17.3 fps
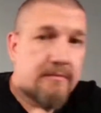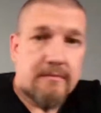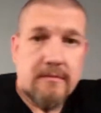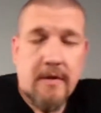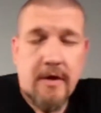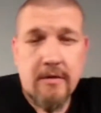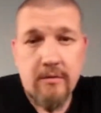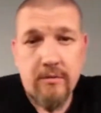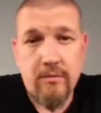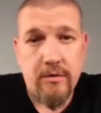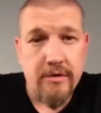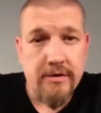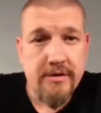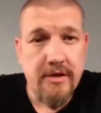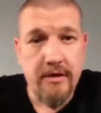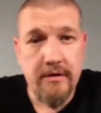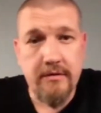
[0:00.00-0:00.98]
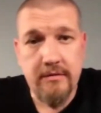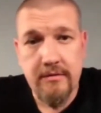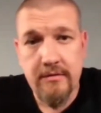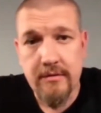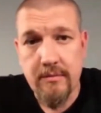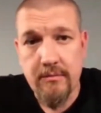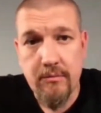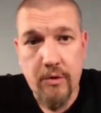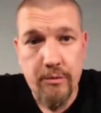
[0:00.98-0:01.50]
and we'll start
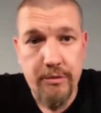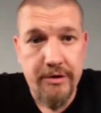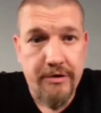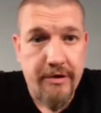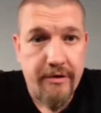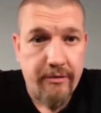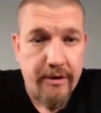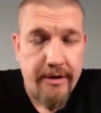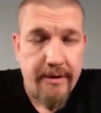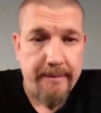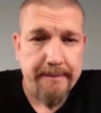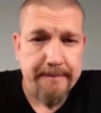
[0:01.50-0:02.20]
momentarily.